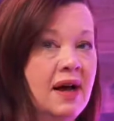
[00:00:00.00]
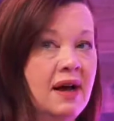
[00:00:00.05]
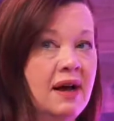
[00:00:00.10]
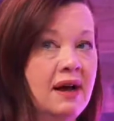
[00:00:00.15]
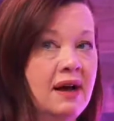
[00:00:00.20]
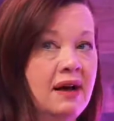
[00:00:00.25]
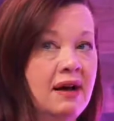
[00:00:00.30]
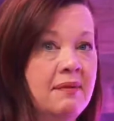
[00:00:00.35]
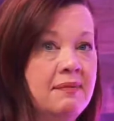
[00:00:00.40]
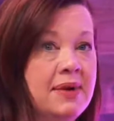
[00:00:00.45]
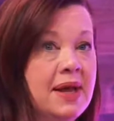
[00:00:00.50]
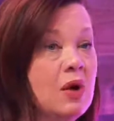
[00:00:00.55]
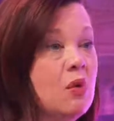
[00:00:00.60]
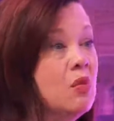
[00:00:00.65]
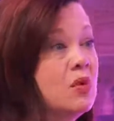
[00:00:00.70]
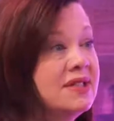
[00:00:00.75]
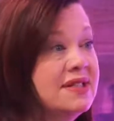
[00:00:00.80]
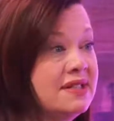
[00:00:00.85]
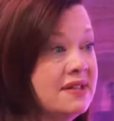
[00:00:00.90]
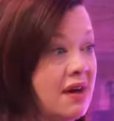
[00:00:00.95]
Um,
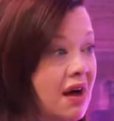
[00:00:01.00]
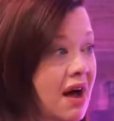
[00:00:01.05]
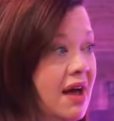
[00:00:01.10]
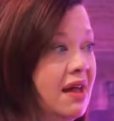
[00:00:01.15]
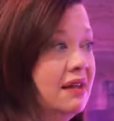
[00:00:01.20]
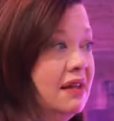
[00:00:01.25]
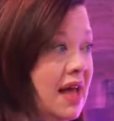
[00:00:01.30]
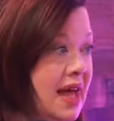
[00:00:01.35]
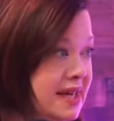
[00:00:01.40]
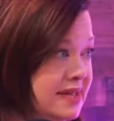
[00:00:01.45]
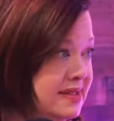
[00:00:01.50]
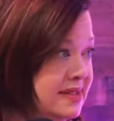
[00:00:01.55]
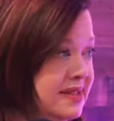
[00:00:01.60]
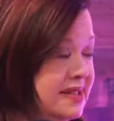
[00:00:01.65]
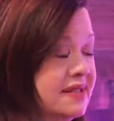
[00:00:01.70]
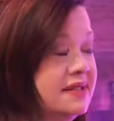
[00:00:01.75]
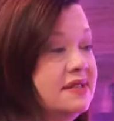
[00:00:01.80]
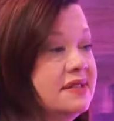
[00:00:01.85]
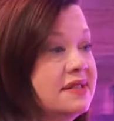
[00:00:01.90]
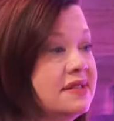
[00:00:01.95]
it was not
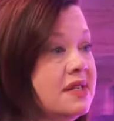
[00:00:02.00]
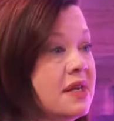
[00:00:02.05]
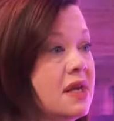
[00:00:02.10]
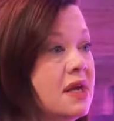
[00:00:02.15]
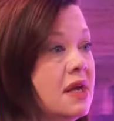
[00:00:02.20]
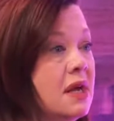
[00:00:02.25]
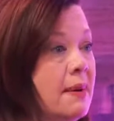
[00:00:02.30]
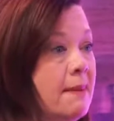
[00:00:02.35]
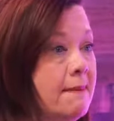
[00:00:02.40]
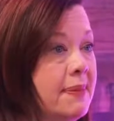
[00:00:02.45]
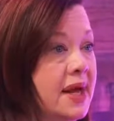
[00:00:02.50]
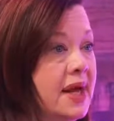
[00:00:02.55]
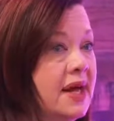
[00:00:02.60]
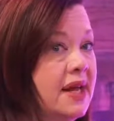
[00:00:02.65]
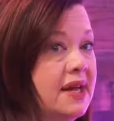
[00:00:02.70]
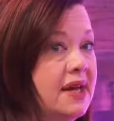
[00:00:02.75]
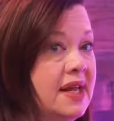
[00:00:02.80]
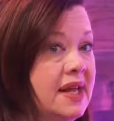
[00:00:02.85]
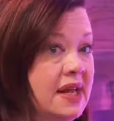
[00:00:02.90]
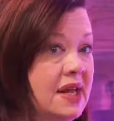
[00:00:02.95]
licensed,
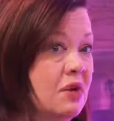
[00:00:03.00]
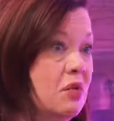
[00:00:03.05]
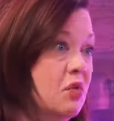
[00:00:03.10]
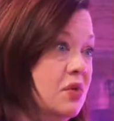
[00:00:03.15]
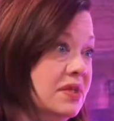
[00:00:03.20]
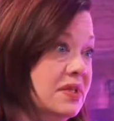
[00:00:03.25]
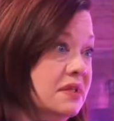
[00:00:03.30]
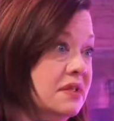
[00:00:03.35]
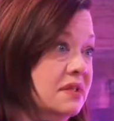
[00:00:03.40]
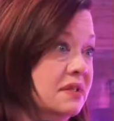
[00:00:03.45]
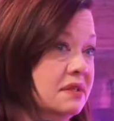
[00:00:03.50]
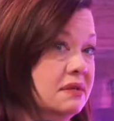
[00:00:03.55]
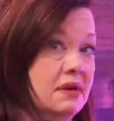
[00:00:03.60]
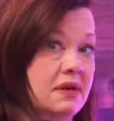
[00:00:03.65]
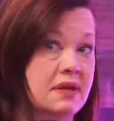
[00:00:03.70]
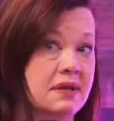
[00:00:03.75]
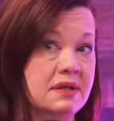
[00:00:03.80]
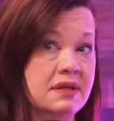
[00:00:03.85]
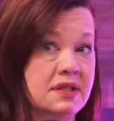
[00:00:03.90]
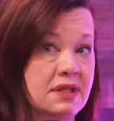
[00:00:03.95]
but it was
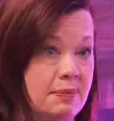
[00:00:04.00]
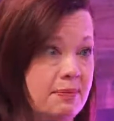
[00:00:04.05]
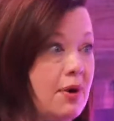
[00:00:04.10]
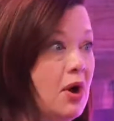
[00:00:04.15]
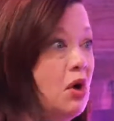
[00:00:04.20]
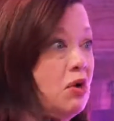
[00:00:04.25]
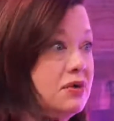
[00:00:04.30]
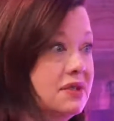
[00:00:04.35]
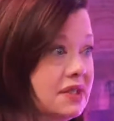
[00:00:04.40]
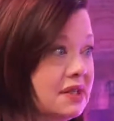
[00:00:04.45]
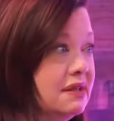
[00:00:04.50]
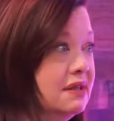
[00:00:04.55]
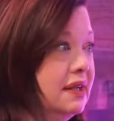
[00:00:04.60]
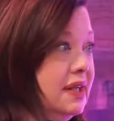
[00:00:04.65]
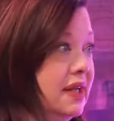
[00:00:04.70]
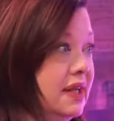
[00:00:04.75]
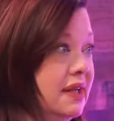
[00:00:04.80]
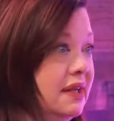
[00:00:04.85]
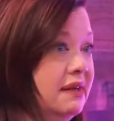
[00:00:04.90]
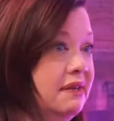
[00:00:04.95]

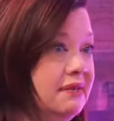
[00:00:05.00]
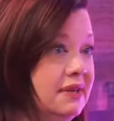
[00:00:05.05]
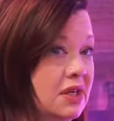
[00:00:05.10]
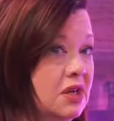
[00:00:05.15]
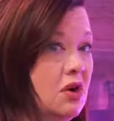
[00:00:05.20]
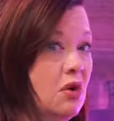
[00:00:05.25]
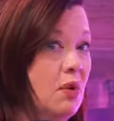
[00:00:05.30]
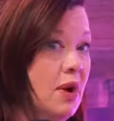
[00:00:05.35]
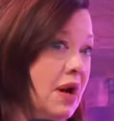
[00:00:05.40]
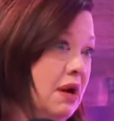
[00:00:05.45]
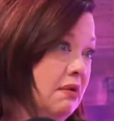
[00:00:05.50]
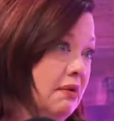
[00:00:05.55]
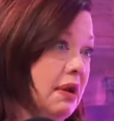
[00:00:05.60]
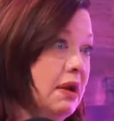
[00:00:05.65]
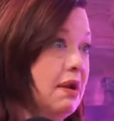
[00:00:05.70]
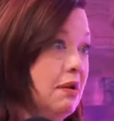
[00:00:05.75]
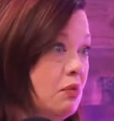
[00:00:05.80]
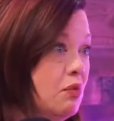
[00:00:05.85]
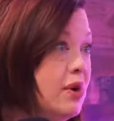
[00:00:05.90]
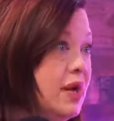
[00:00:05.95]
supposedly, you know,
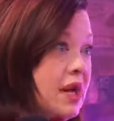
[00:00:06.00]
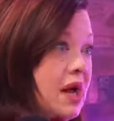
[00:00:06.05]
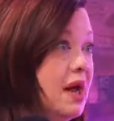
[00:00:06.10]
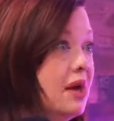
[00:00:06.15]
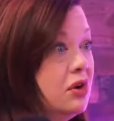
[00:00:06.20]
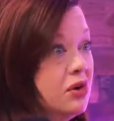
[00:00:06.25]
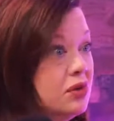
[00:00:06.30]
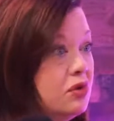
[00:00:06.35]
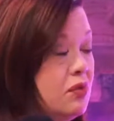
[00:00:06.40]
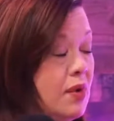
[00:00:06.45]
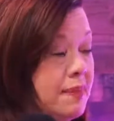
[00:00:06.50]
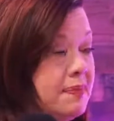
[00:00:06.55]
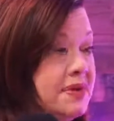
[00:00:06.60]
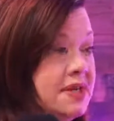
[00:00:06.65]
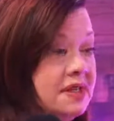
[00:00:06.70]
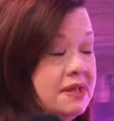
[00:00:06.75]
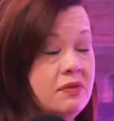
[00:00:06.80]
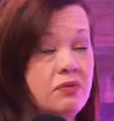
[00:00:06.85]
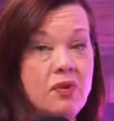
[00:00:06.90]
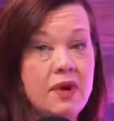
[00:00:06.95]
I, we got a good rep-
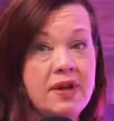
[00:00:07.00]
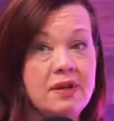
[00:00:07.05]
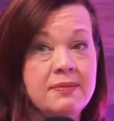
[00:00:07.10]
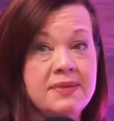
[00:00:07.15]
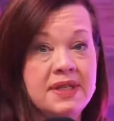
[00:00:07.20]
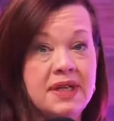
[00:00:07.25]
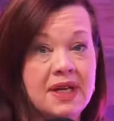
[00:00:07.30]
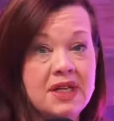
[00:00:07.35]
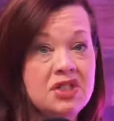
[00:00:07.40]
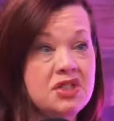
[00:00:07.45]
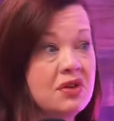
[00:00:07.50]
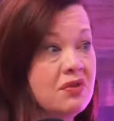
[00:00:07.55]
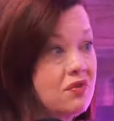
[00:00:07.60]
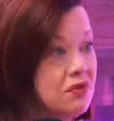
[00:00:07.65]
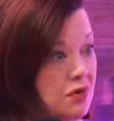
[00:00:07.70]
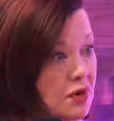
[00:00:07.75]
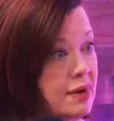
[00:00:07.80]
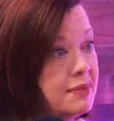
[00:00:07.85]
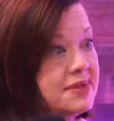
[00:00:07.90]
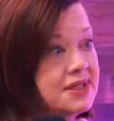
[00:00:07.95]
recommendation
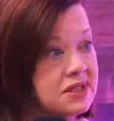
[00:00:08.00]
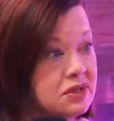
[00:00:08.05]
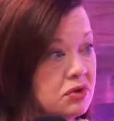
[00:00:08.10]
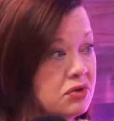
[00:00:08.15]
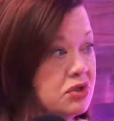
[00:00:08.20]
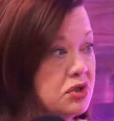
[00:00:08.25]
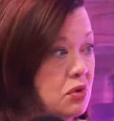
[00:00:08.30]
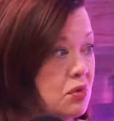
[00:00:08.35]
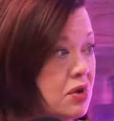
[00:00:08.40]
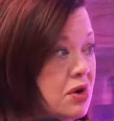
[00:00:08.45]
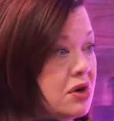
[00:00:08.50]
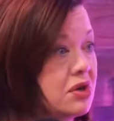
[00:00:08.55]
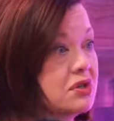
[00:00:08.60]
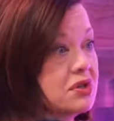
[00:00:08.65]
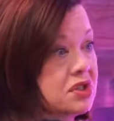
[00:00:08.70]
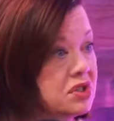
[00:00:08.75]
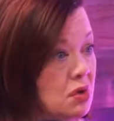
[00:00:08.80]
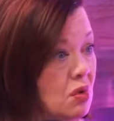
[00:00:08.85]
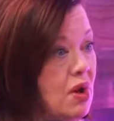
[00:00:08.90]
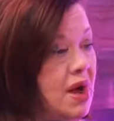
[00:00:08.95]
from a social worker.
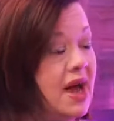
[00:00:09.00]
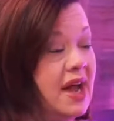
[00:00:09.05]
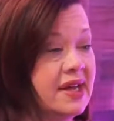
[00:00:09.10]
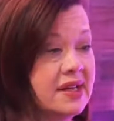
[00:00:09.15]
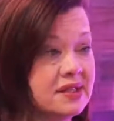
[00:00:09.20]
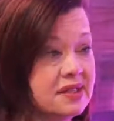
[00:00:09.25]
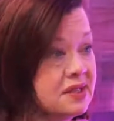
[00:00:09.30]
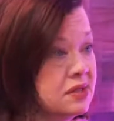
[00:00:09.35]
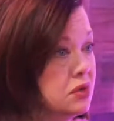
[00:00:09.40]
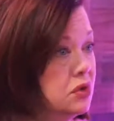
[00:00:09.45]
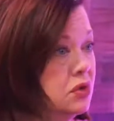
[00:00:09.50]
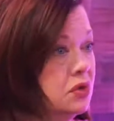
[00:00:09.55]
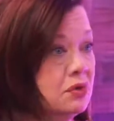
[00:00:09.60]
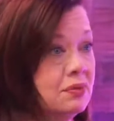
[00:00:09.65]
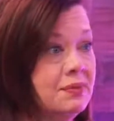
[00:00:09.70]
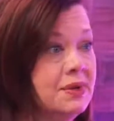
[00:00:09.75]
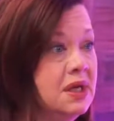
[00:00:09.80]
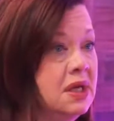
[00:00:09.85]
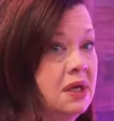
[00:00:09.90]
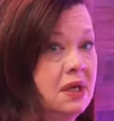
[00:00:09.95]
So I
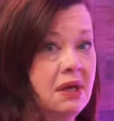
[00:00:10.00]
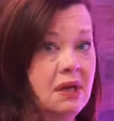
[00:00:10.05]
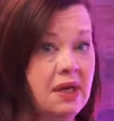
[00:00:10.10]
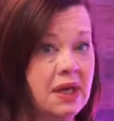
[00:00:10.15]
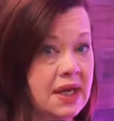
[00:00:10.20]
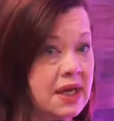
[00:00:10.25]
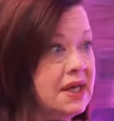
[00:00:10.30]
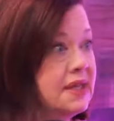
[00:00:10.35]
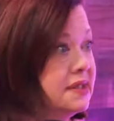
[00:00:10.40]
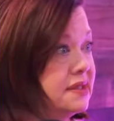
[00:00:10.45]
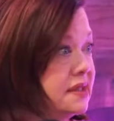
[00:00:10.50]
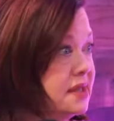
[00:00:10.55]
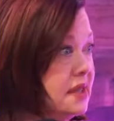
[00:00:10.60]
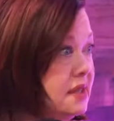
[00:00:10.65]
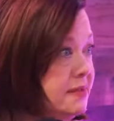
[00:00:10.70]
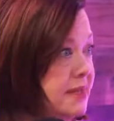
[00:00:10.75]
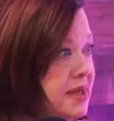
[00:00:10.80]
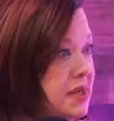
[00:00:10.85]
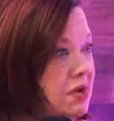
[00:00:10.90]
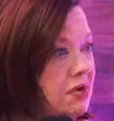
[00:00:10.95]
assume it's going
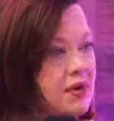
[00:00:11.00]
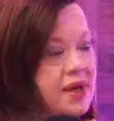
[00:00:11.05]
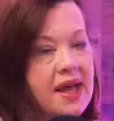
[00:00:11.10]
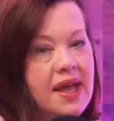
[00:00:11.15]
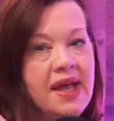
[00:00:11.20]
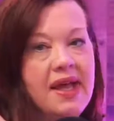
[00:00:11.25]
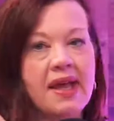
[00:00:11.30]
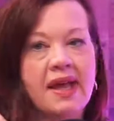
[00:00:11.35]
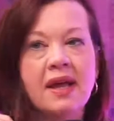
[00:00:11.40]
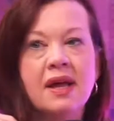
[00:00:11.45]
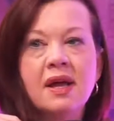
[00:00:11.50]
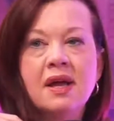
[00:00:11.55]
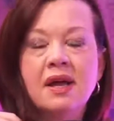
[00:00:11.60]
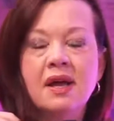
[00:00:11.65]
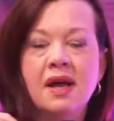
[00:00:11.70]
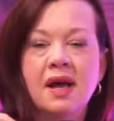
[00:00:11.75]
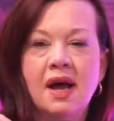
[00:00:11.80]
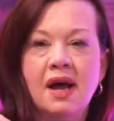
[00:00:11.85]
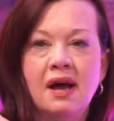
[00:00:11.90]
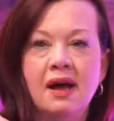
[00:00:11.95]
to be okay.
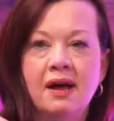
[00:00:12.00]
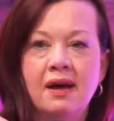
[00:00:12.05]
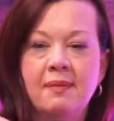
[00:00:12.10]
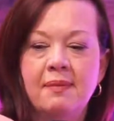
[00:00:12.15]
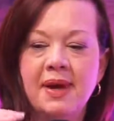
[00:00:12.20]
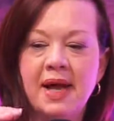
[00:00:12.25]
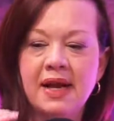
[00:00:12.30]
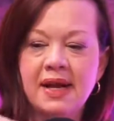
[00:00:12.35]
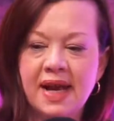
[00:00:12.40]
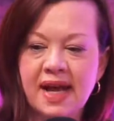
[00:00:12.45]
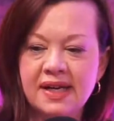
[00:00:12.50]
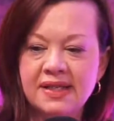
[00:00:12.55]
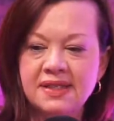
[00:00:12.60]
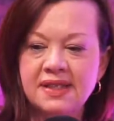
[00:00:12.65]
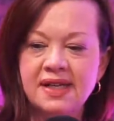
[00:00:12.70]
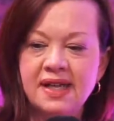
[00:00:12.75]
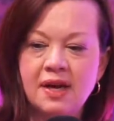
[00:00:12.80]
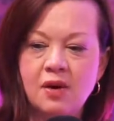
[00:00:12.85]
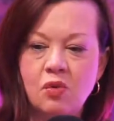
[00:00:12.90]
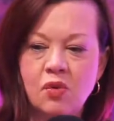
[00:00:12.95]
Um,
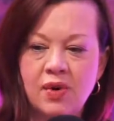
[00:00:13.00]
next thing